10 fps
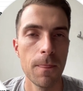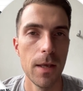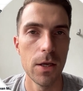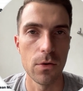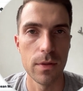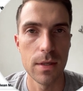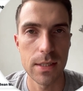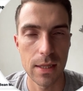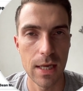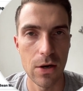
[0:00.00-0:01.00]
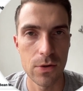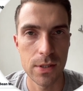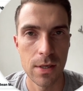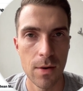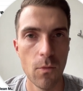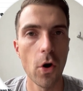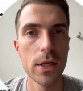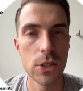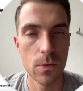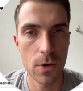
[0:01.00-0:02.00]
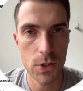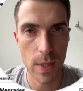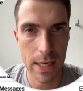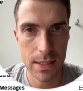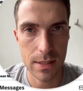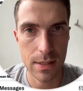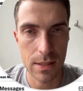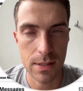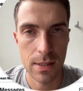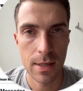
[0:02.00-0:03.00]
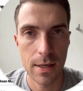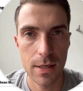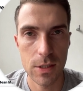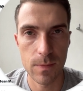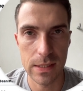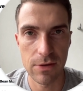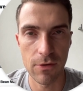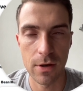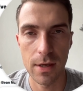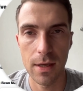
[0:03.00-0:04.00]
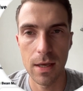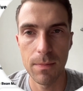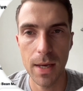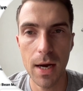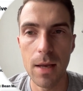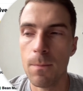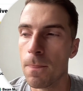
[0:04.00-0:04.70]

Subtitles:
you know, this allows more consumers to access this specific API,